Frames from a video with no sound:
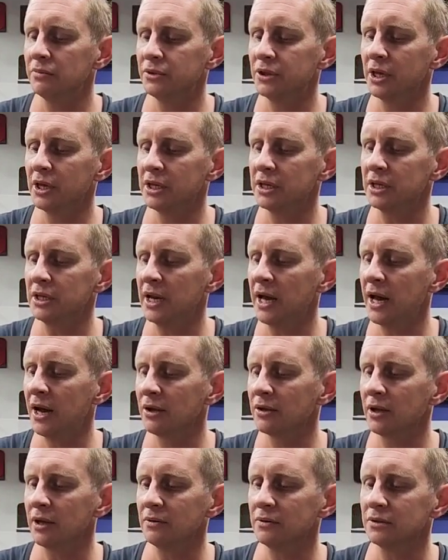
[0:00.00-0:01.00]
thinking
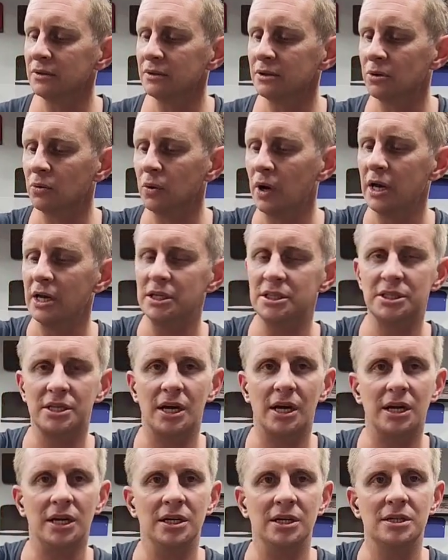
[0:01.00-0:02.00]
now that the way he's
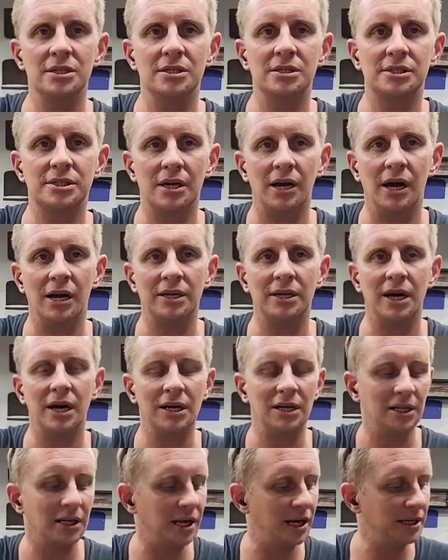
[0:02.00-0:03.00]
got his, I
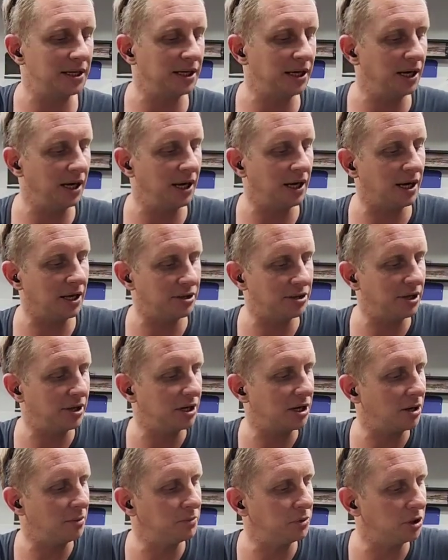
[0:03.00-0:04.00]
kind of like it, and I
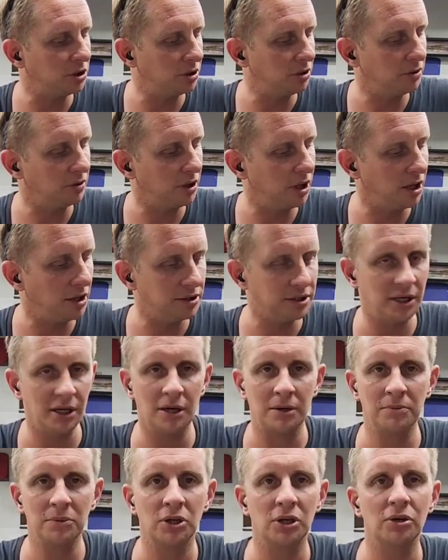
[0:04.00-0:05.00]
think I'm
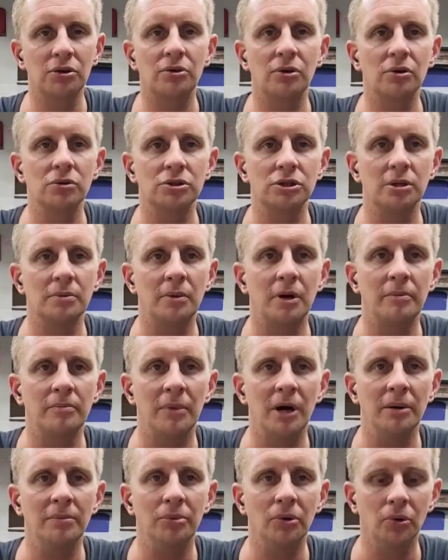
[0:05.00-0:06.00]
gonna throw some on
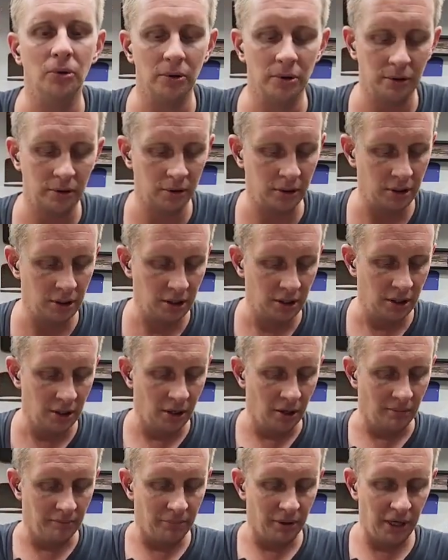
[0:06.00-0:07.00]
my board.
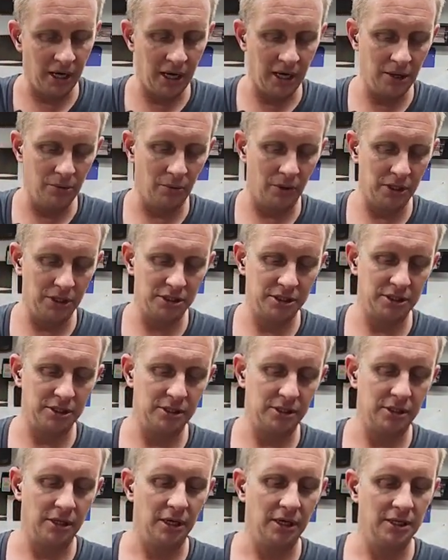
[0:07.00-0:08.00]
But
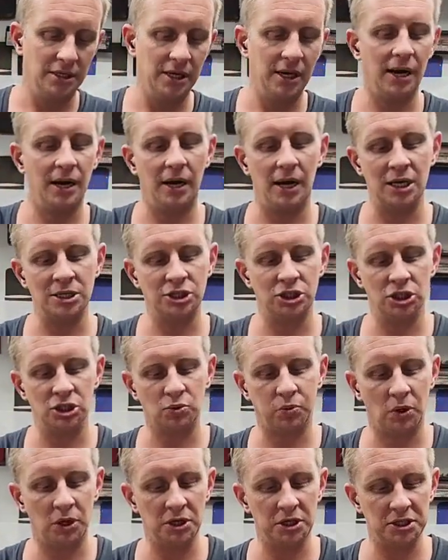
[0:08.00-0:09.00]
anyways, yeah, I
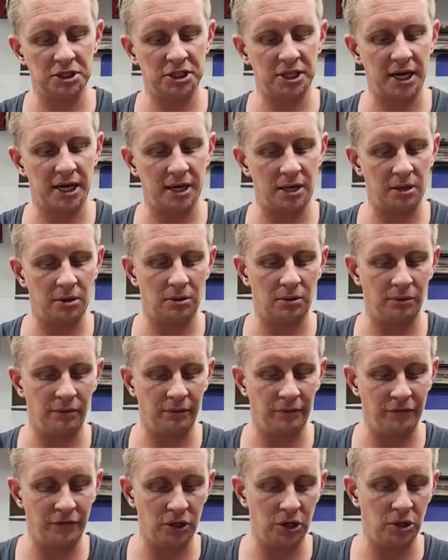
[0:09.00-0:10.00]
just wanted to shout out a
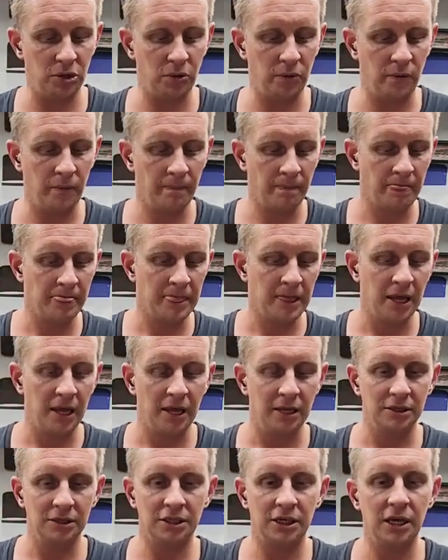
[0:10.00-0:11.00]
review,
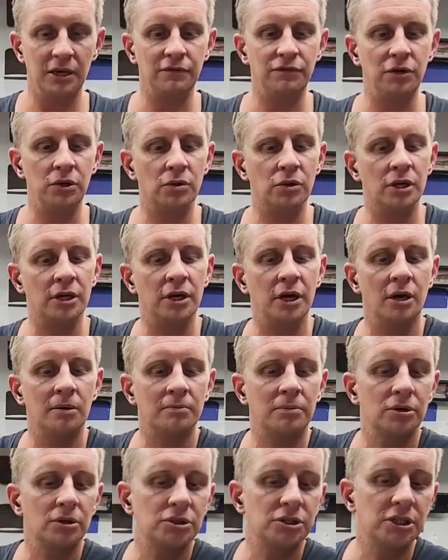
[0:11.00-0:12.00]
give you the
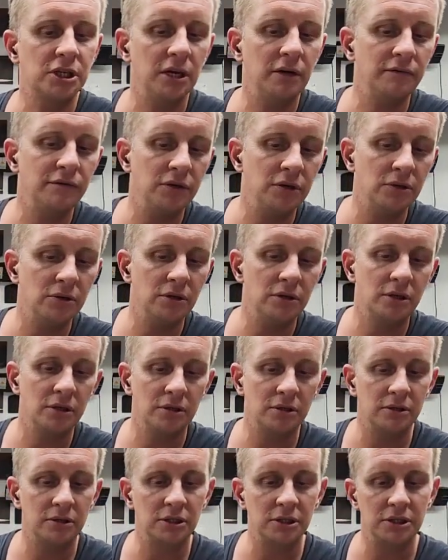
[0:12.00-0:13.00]
numbers, give you
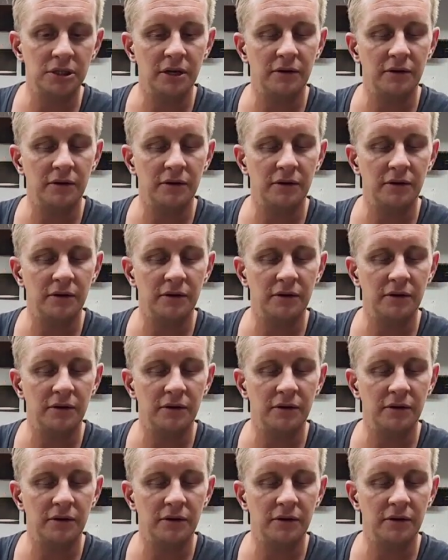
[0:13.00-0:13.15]
the